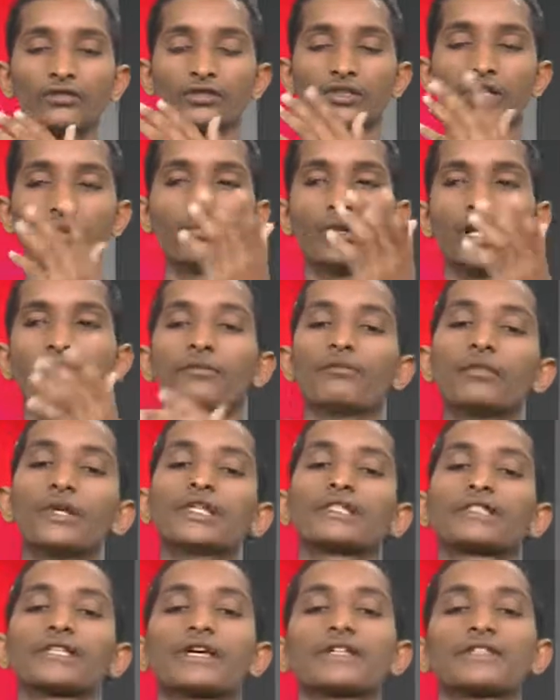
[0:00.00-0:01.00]
the blood
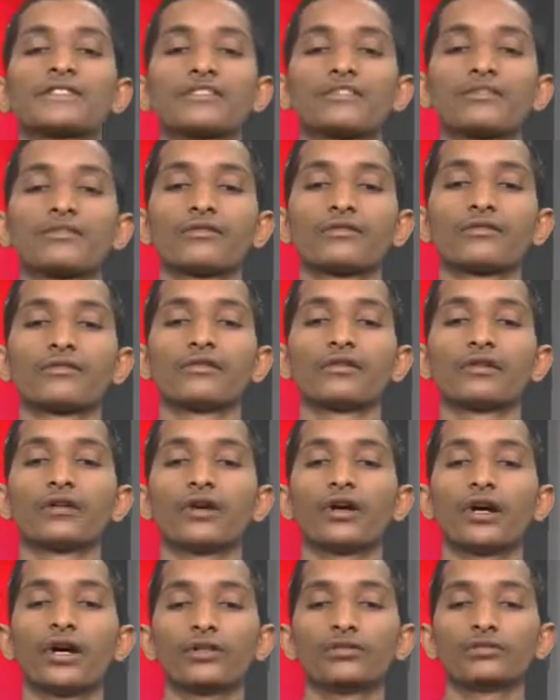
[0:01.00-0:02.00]
mixes,
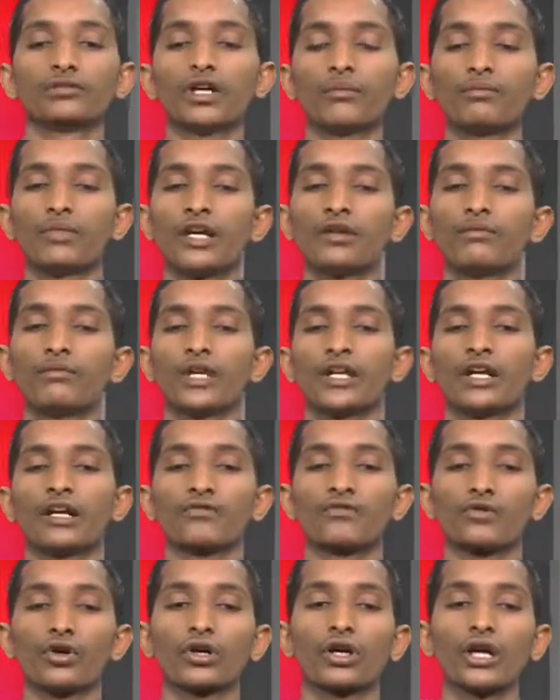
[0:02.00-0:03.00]
the blood may
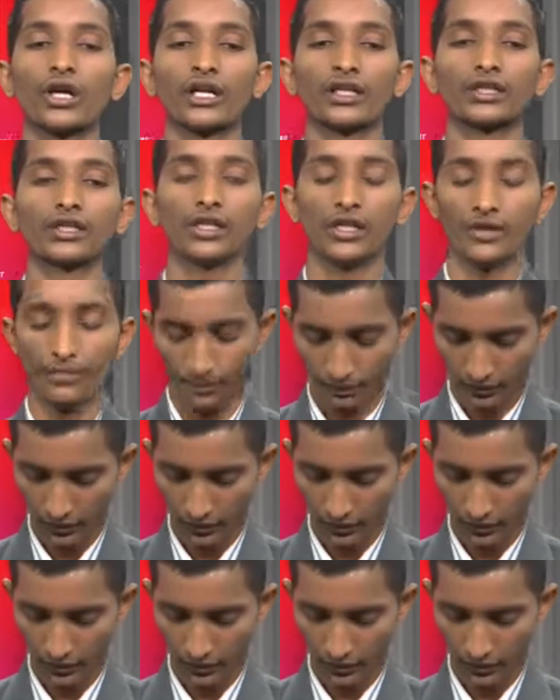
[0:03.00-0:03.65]
not flow correctly.